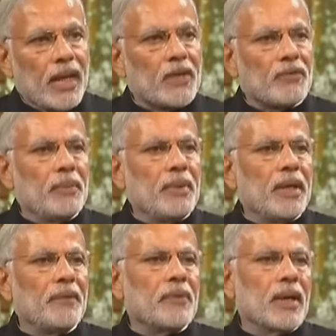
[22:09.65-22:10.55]
it will be
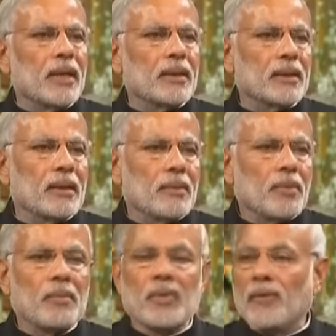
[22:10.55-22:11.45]
different
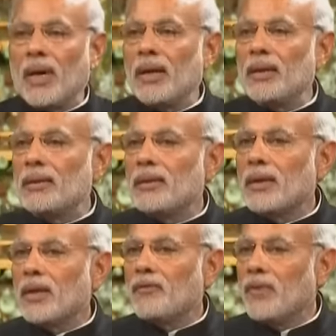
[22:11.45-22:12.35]
from the world
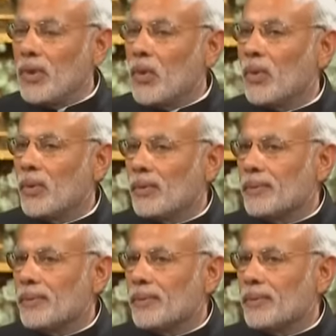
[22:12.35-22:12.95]
we know.